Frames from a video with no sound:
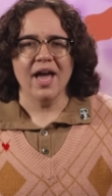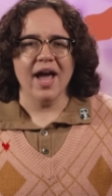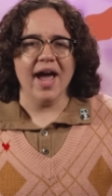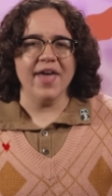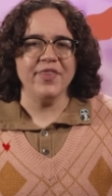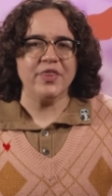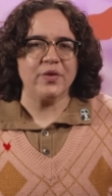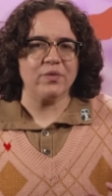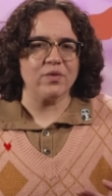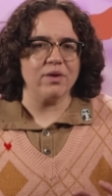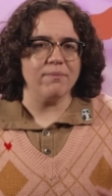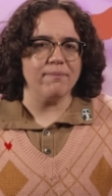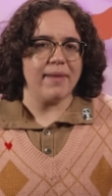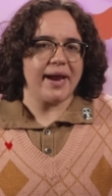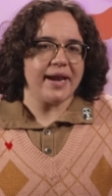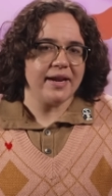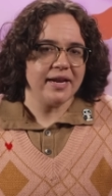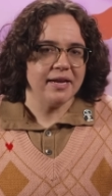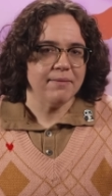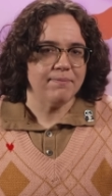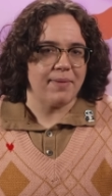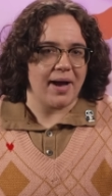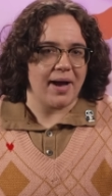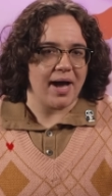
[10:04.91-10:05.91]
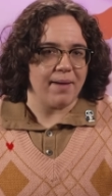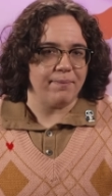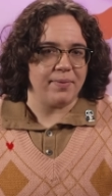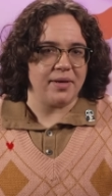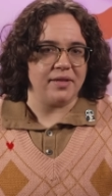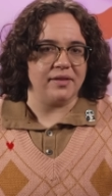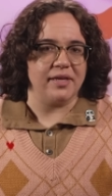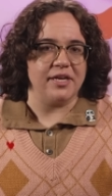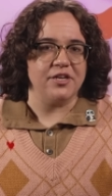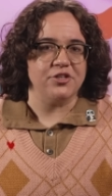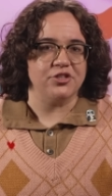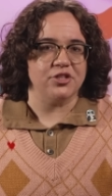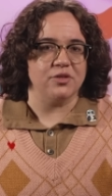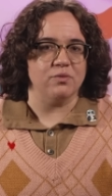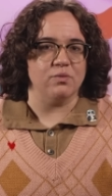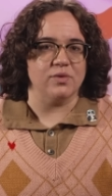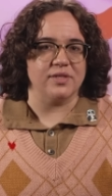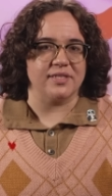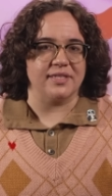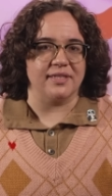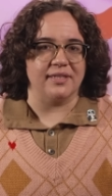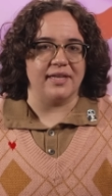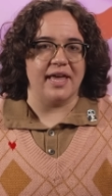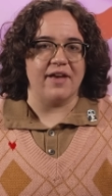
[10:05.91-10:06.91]
and the remaining population
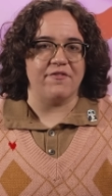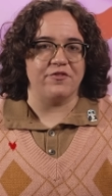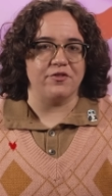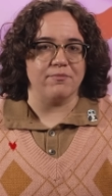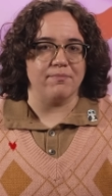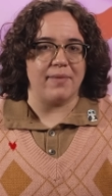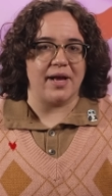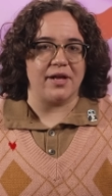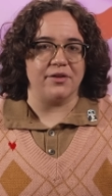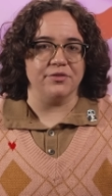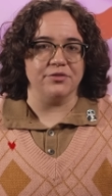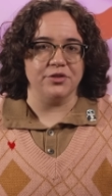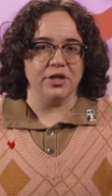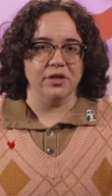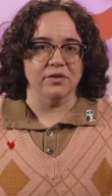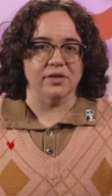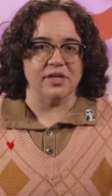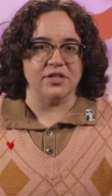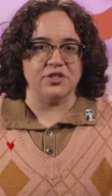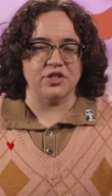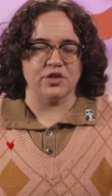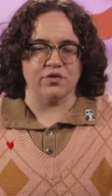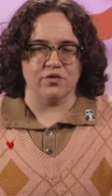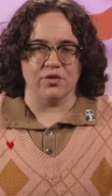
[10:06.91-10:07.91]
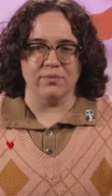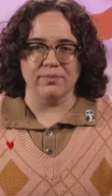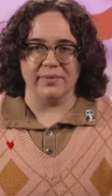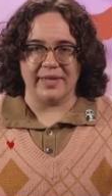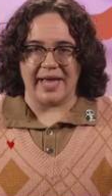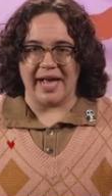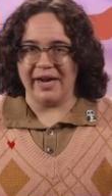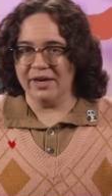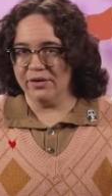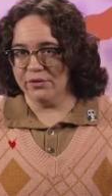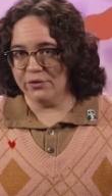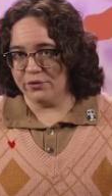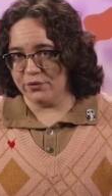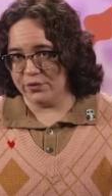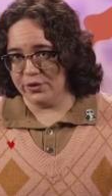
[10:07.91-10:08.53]
was left malnourished from lack of